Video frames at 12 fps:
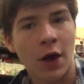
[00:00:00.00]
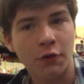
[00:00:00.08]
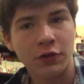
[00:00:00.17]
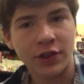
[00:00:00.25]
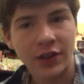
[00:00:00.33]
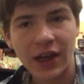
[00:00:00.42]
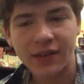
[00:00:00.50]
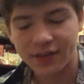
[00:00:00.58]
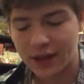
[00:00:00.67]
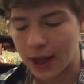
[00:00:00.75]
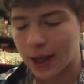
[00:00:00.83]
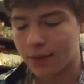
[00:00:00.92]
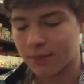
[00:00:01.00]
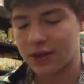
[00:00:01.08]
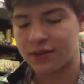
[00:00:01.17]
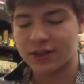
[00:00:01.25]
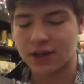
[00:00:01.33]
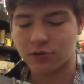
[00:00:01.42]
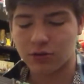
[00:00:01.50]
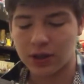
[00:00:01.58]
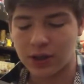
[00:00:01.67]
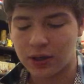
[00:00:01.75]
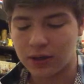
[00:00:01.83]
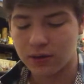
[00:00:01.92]
Now the next game is
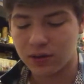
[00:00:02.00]
actually